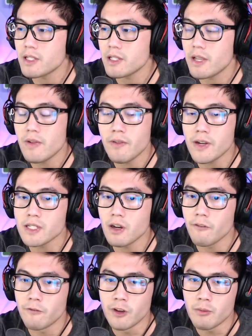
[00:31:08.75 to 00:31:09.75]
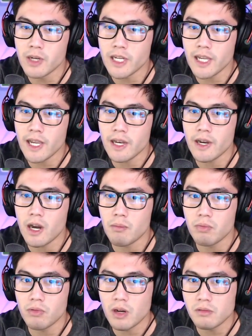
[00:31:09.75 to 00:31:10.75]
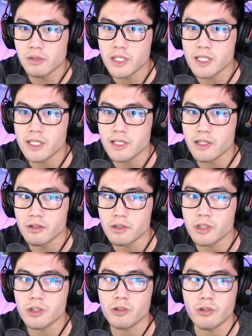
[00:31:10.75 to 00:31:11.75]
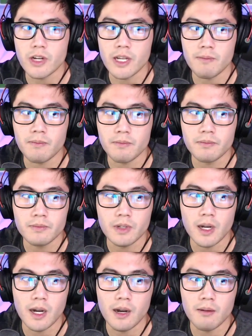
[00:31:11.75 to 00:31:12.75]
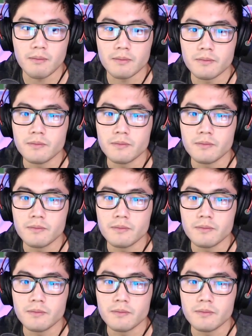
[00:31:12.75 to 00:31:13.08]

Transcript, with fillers: Even if I start filming again, I'll probably still stream um,